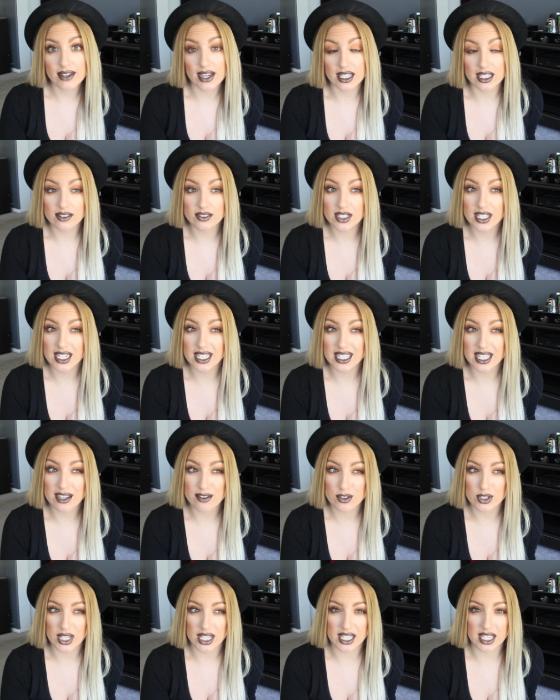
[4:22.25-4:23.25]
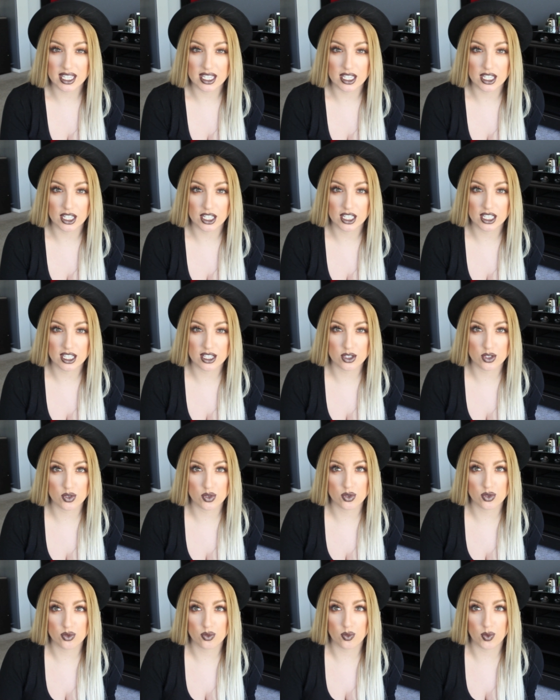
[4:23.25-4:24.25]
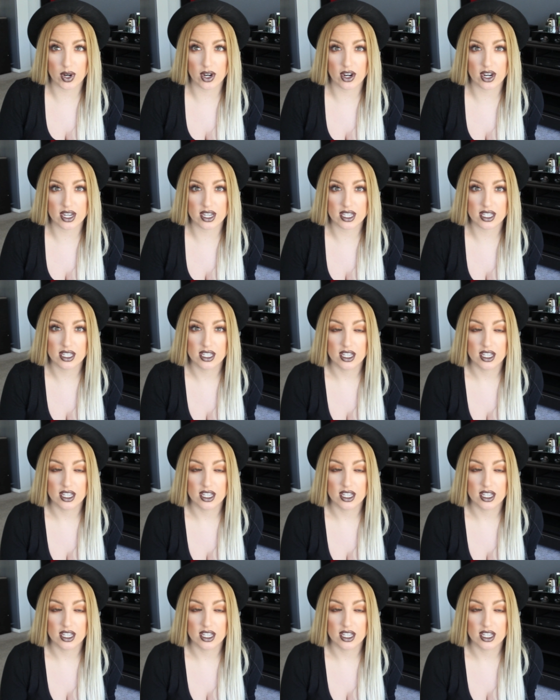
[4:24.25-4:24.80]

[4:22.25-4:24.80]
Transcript: I lived in L A for like a year. That's where I